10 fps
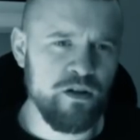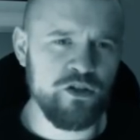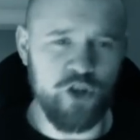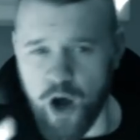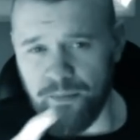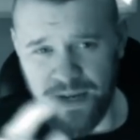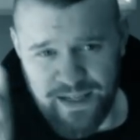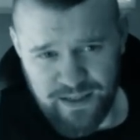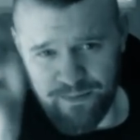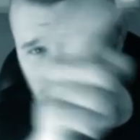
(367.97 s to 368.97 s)
Tom
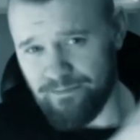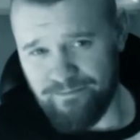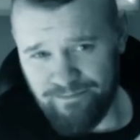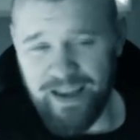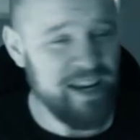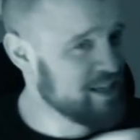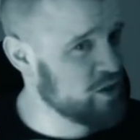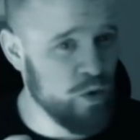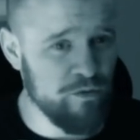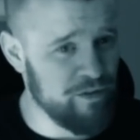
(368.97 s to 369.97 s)
needs to, he needs to
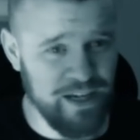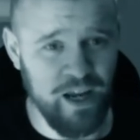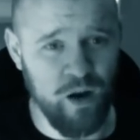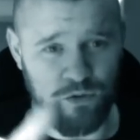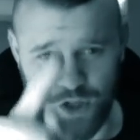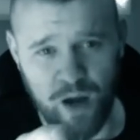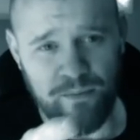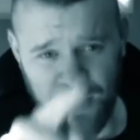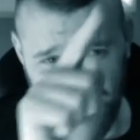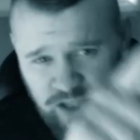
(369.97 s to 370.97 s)
do a video.
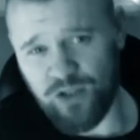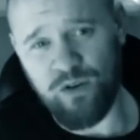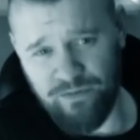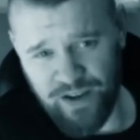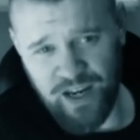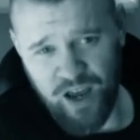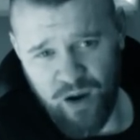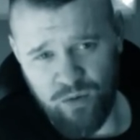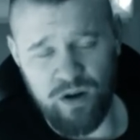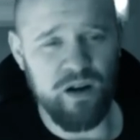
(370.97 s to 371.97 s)
Tom, you need to do a
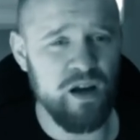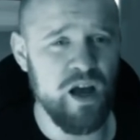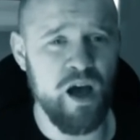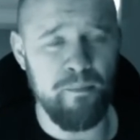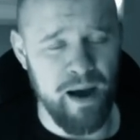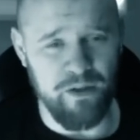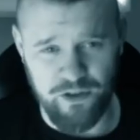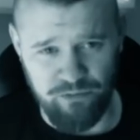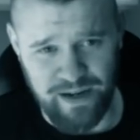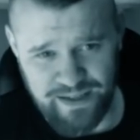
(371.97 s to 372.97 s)
video about the
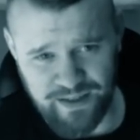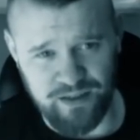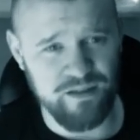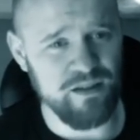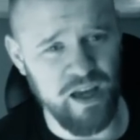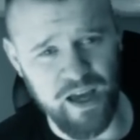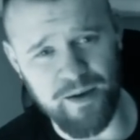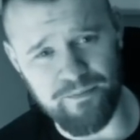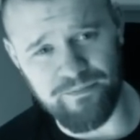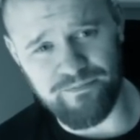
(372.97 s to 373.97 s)
recent
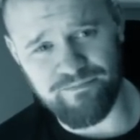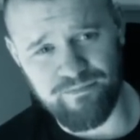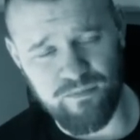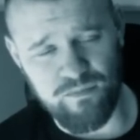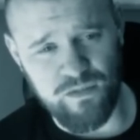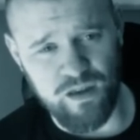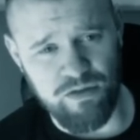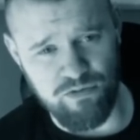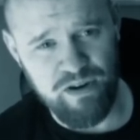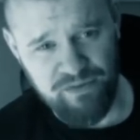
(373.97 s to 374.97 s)
um,
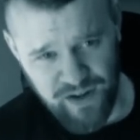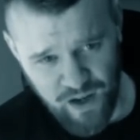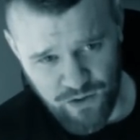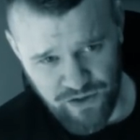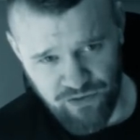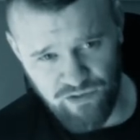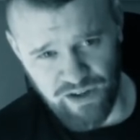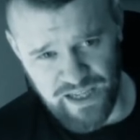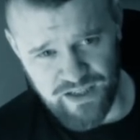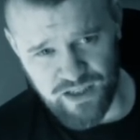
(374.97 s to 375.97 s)
three videos you've
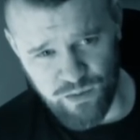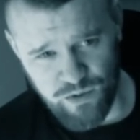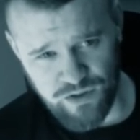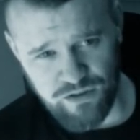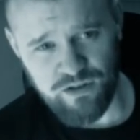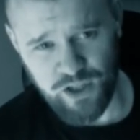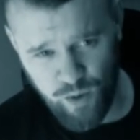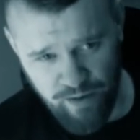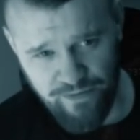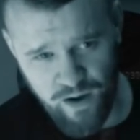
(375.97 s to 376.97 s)
released to us, the U
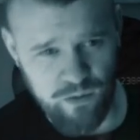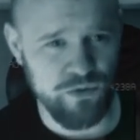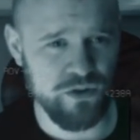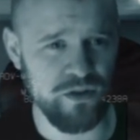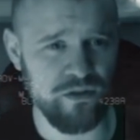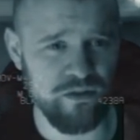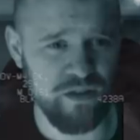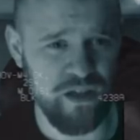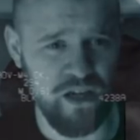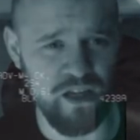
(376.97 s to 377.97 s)
F Os,
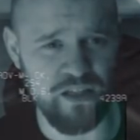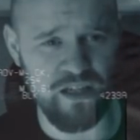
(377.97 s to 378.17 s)
and you